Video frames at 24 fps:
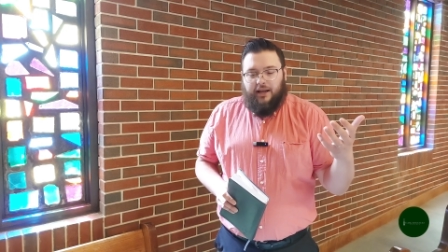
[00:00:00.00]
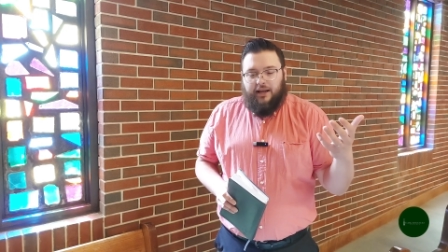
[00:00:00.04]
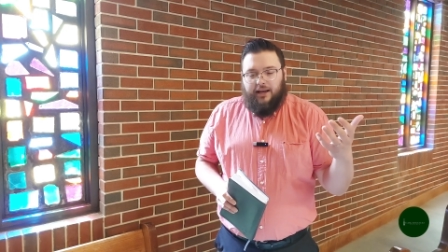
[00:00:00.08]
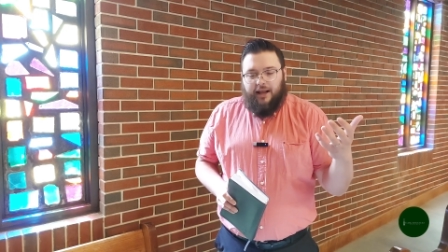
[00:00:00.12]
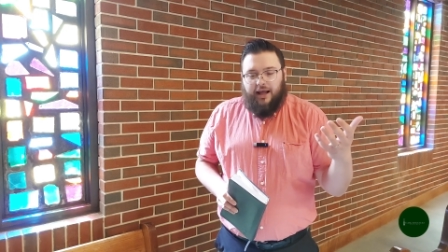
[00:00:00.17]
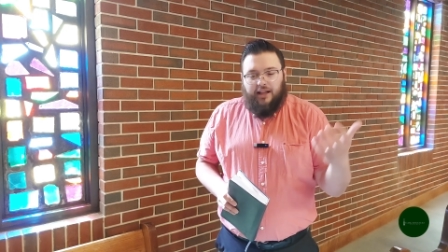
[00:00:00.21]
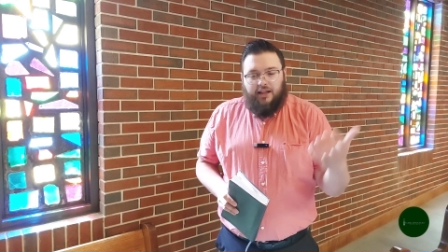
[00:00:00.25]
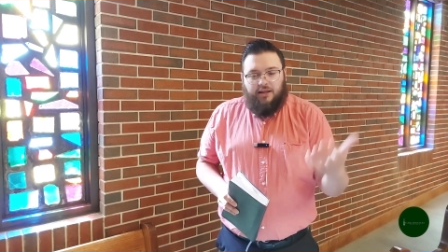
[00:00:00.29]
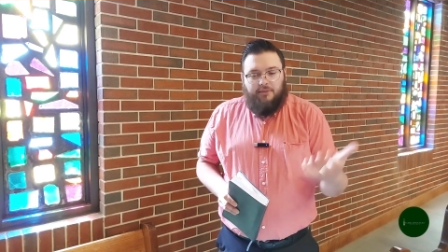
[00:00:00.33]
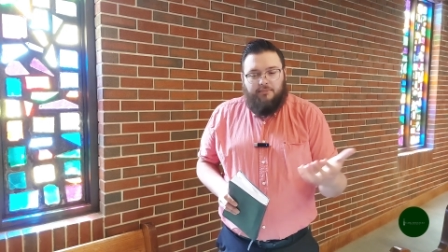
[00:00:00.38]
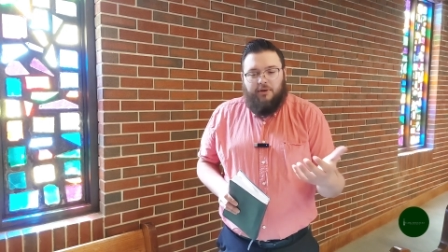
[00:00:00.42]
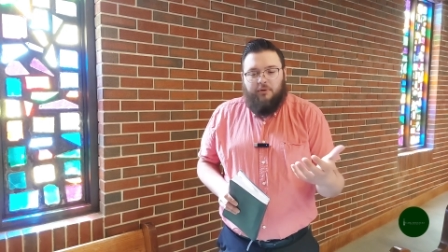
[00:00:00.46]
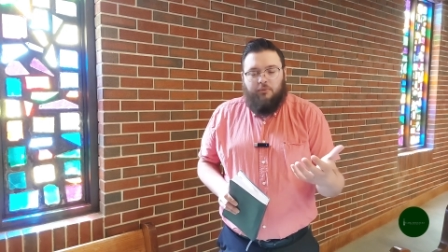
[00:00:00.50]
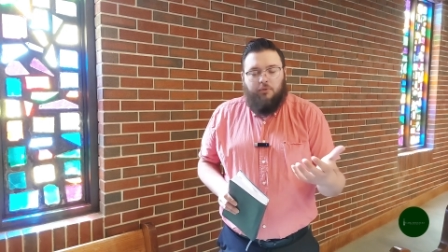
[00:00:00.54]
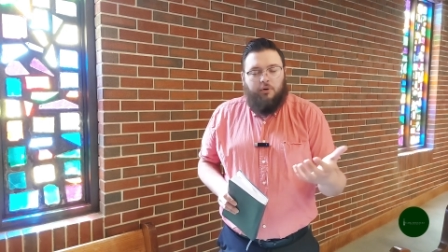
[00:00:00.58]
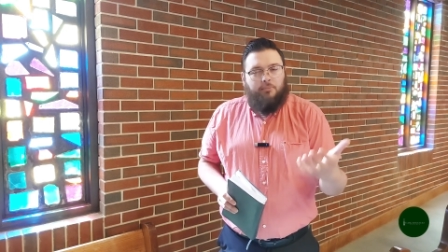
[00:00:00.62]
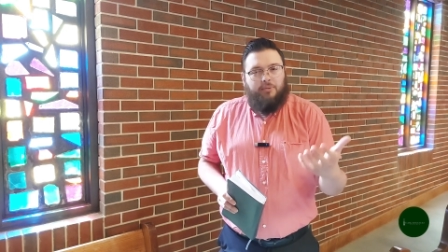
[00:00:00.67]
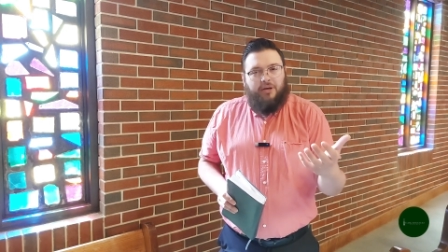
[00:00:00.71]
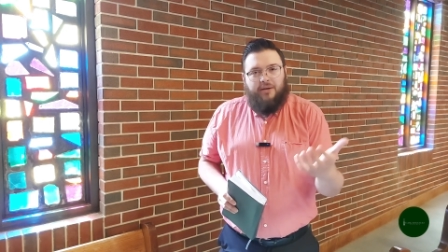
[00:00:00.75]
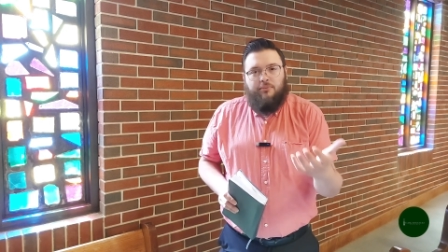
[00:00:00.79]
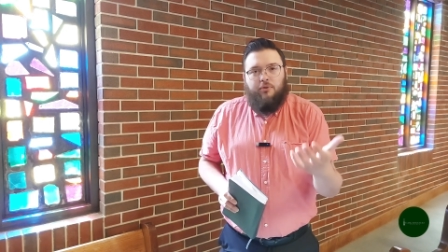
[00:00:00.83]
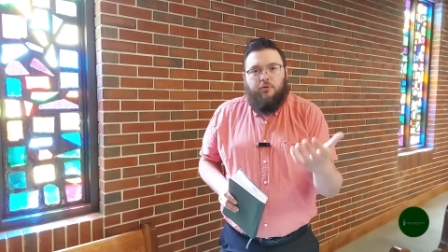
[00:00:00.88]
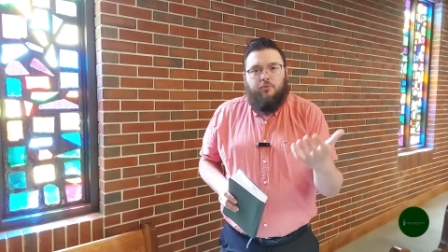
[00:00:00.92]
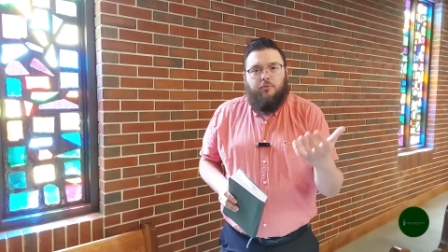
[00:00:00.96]
an element
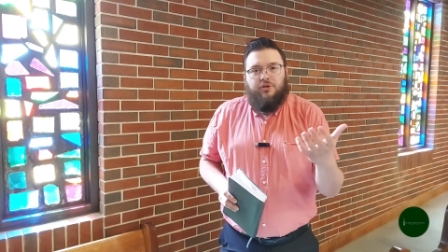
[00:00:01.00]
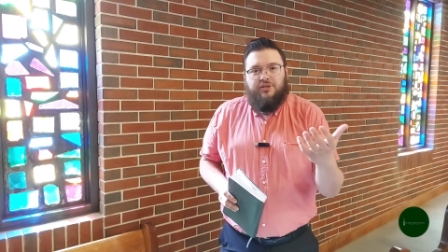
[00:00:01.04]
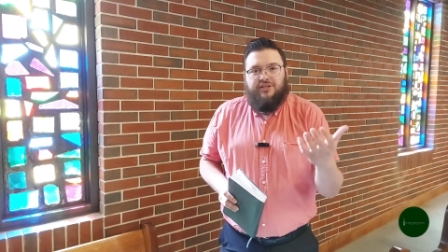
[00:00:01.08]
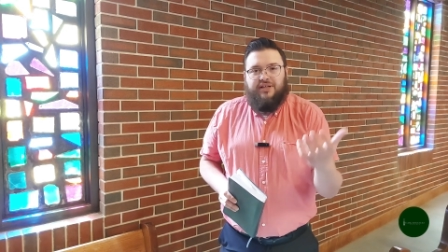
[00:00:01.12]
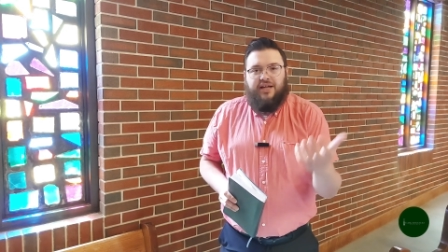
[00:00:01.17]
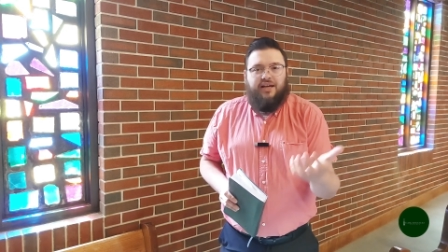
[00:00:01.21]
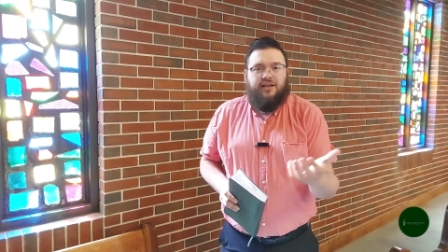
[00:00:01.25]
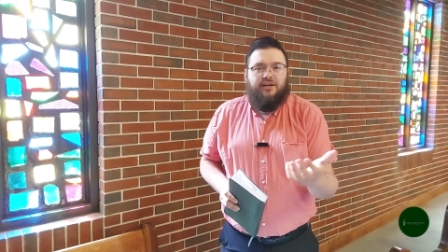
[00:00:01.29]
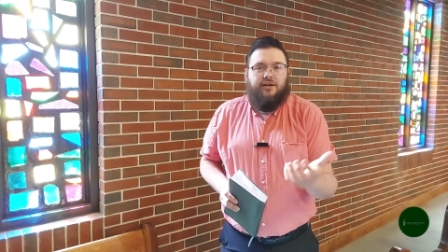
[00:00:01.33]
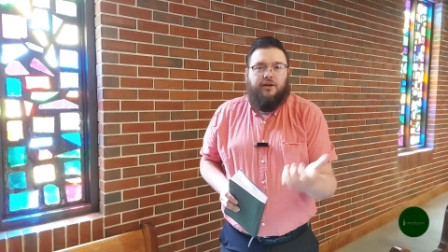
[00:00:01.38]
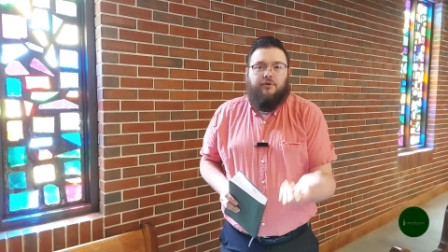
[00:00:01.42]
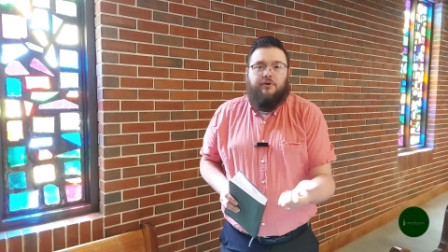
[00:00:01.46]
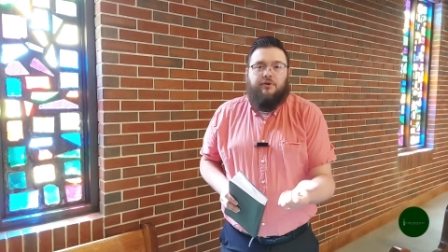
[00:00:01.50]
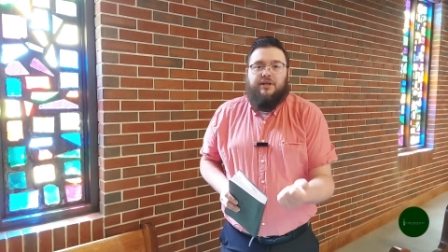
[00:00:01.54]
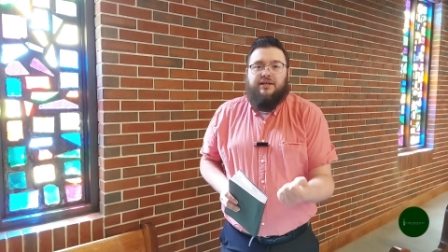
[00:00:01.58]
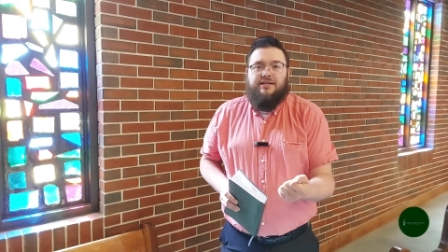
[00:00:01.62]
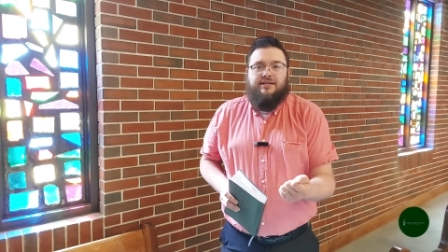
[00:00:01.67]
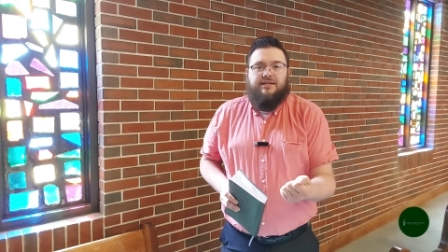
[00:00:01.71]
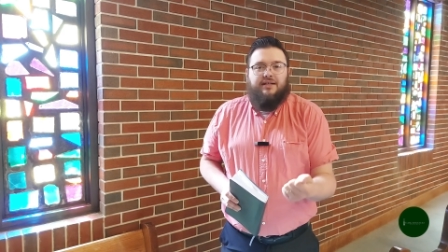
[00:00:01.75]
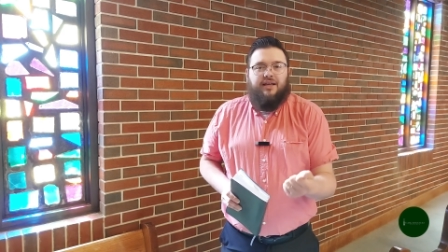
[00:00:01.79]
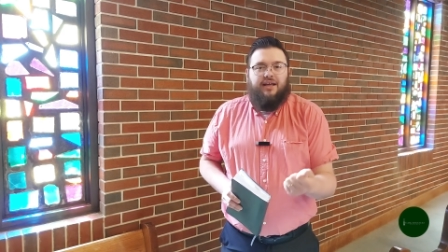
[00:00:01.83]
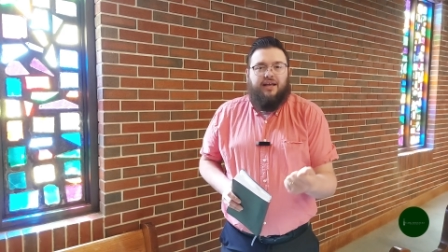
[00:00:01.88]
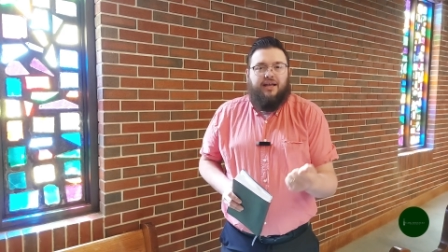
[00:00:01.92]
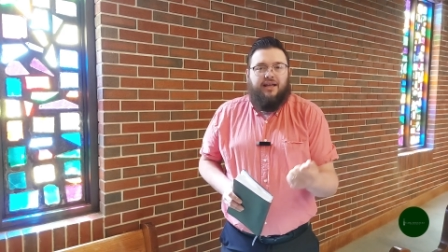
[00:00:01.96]
where people will take
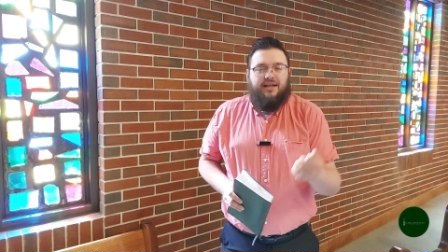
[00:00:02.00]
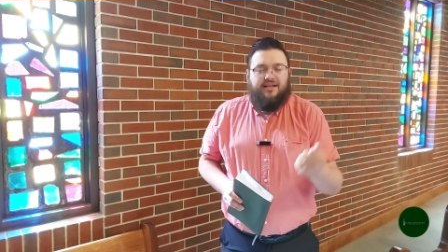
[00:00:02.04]
notice.